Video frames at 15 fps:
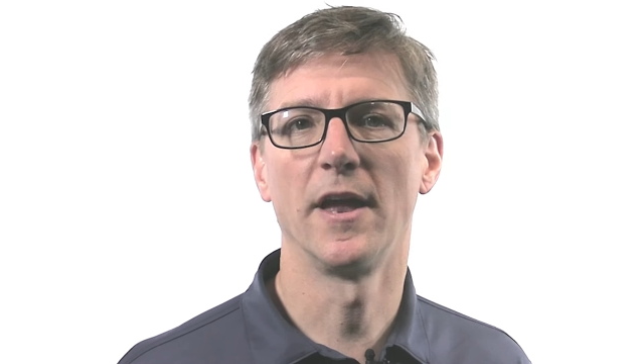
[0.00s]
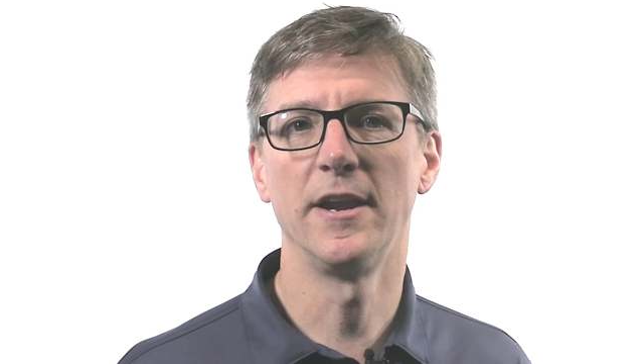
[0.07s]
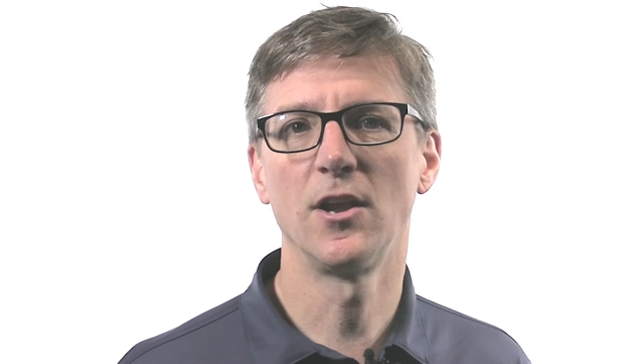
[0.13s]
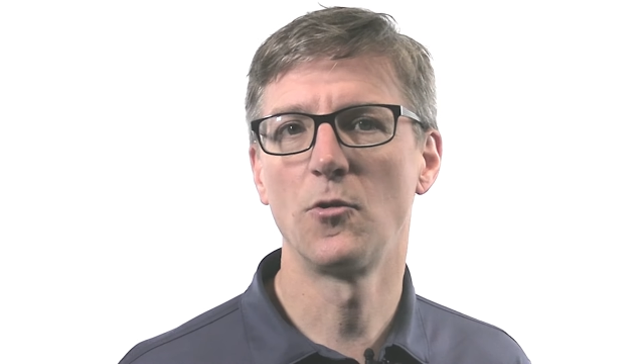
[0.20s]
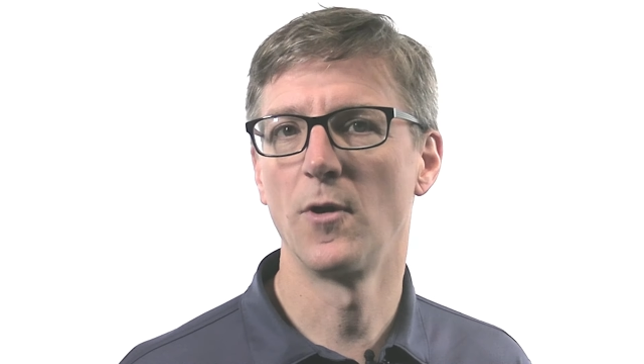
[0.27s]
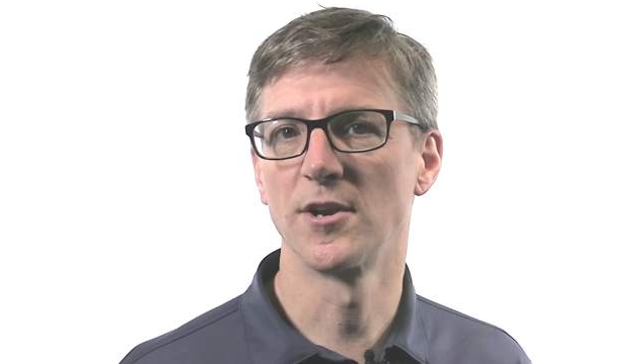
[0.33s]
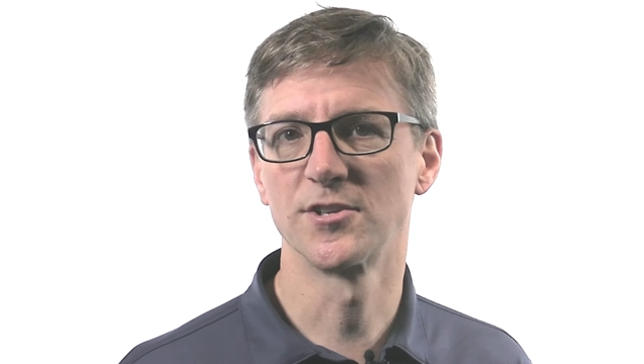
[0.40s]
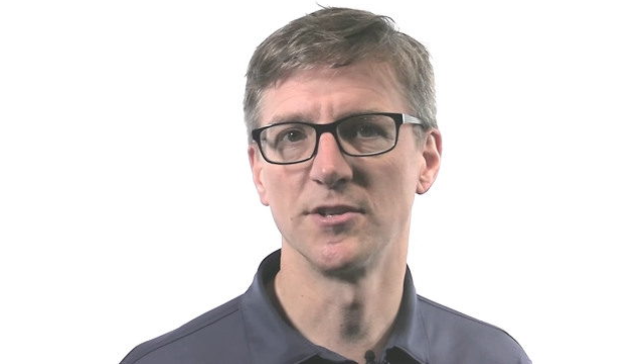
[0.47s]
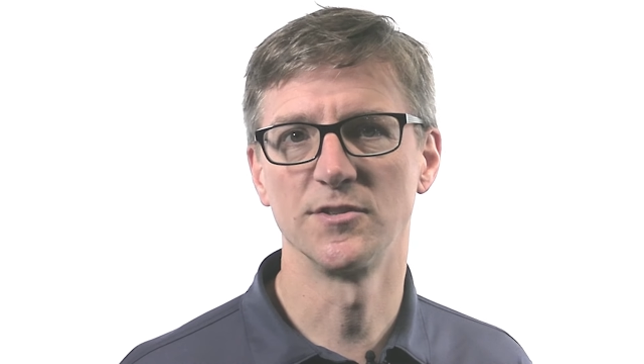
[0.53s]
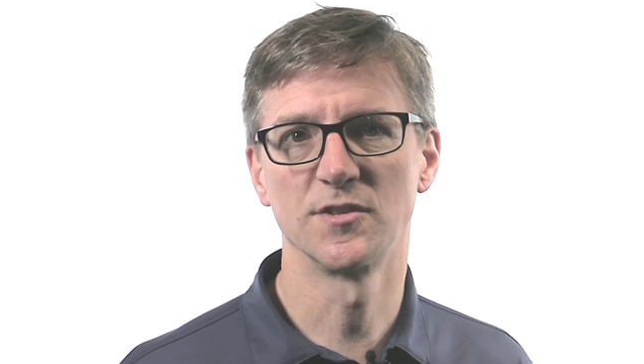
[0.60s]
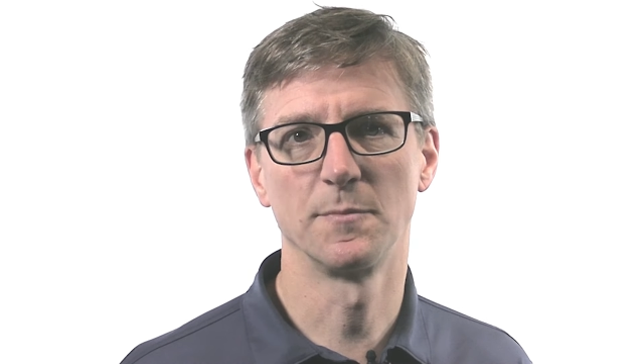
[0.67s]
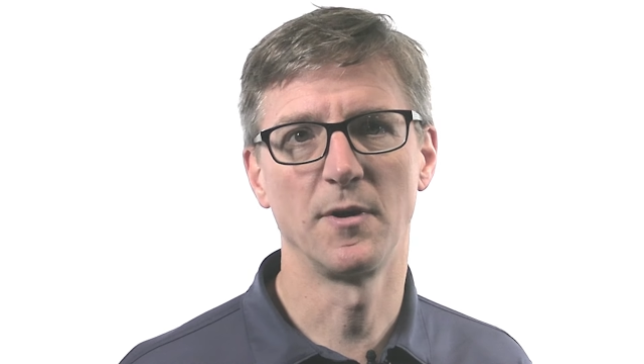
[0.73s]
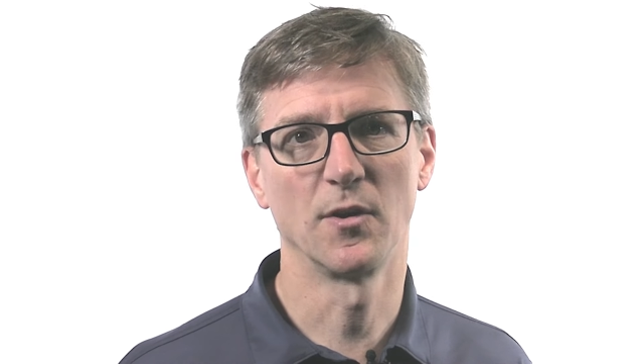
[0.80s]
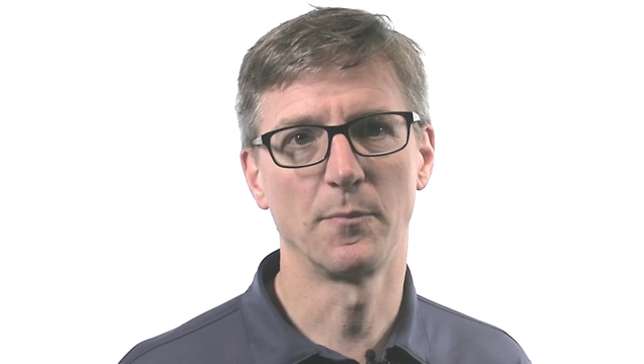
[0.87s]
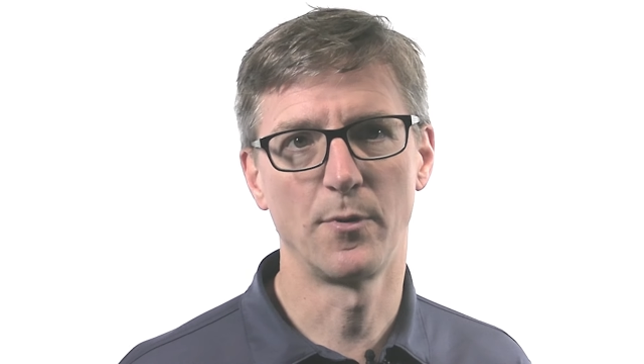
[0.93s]
any questions
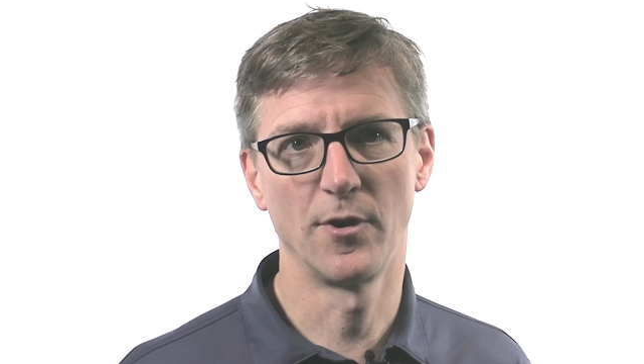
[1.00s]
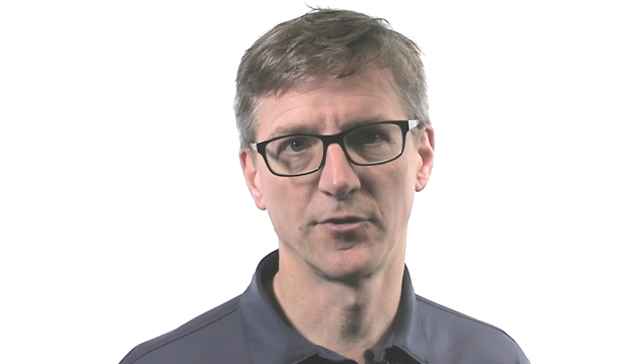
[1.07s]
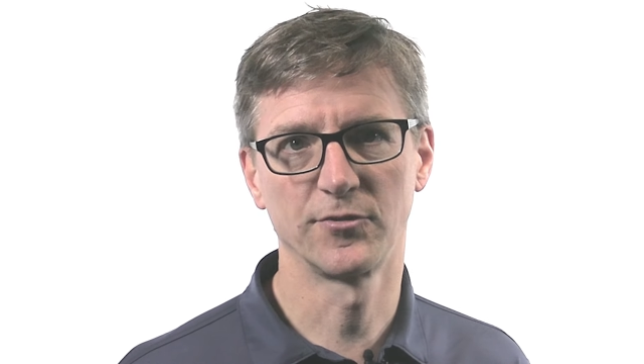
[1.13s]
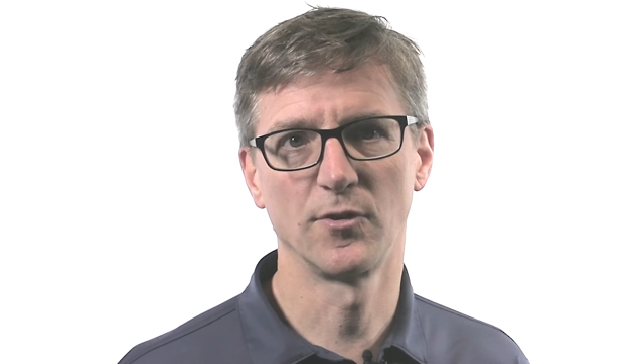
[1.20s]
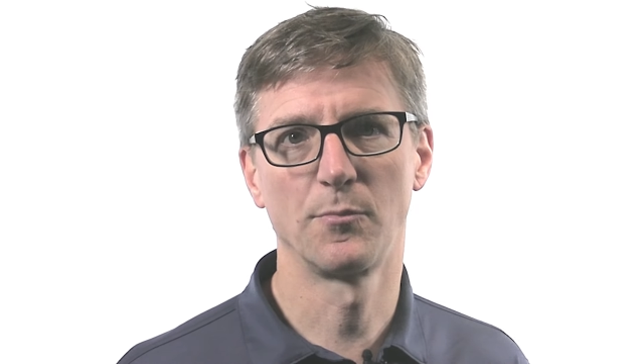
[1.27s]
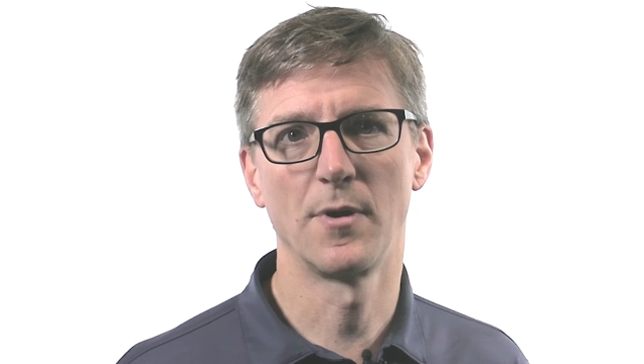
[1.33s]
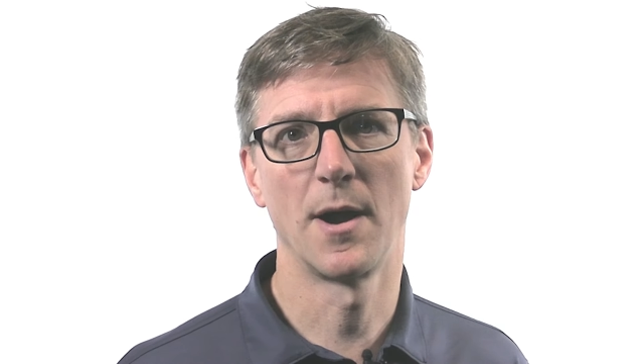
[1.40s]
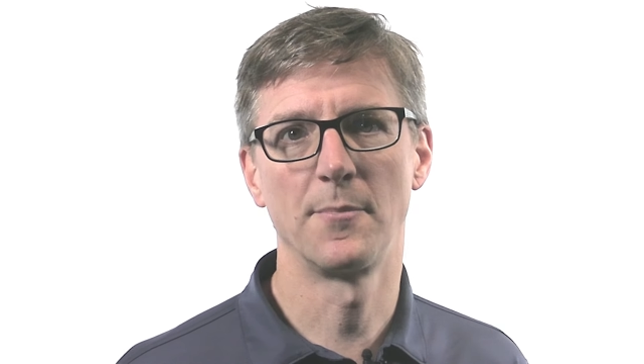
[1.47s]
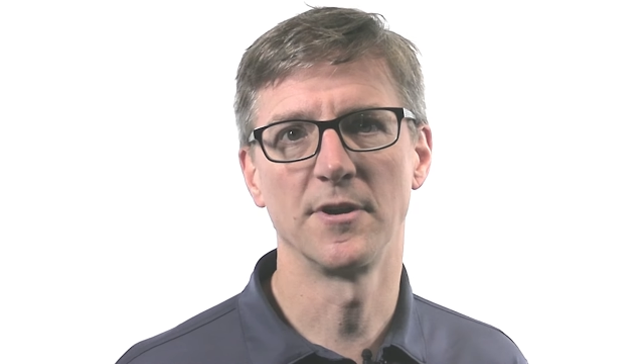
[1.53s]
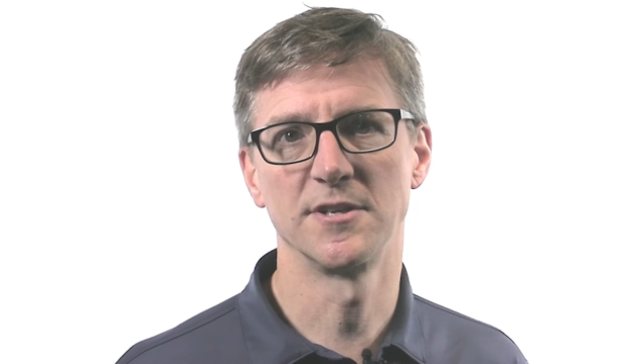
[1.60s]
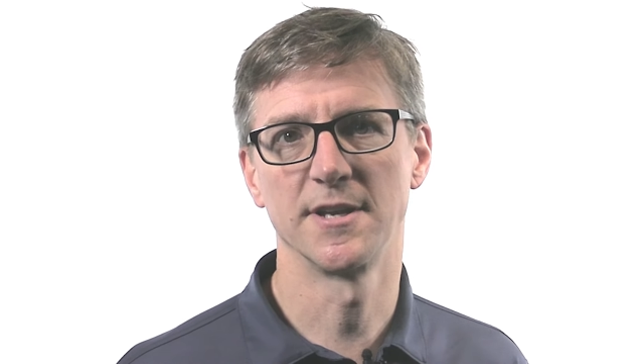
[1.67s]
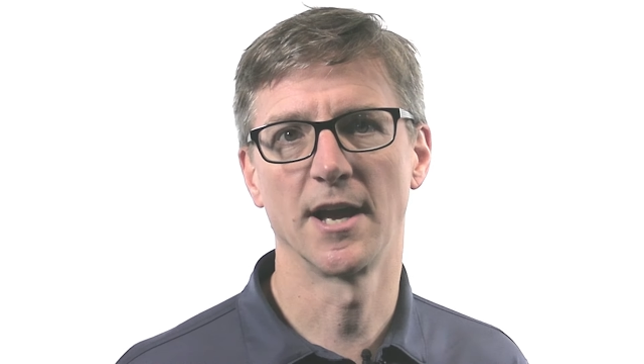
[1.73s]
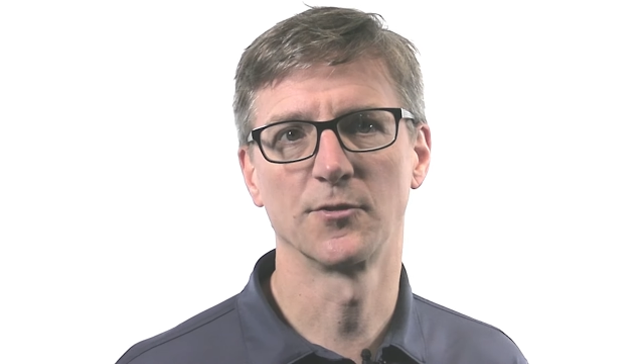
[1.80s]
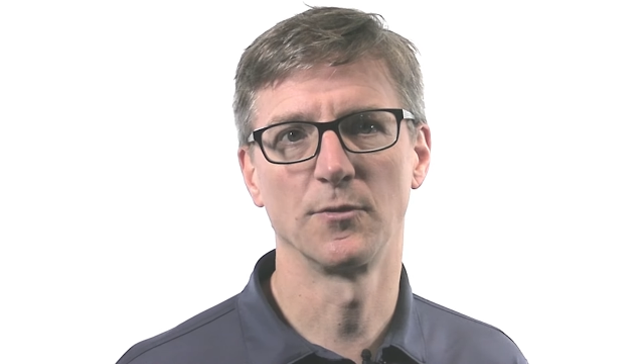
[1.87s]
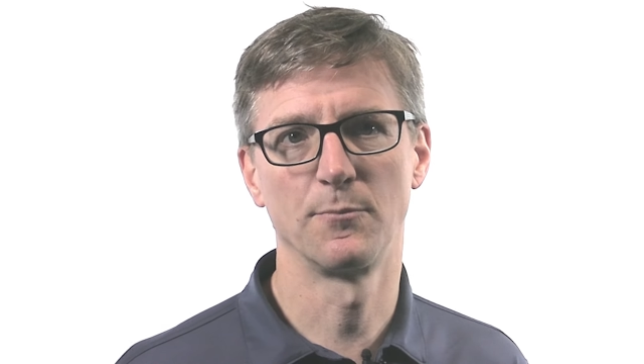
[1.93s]
about personal property
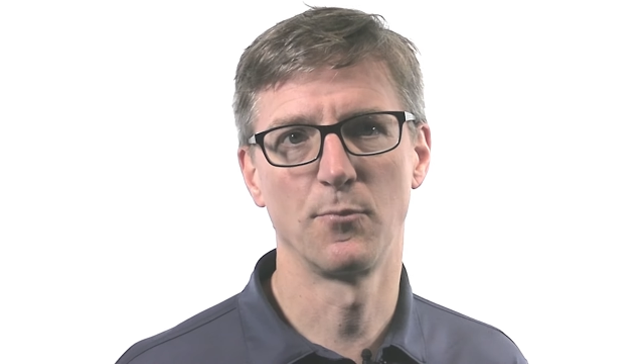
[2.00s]
tax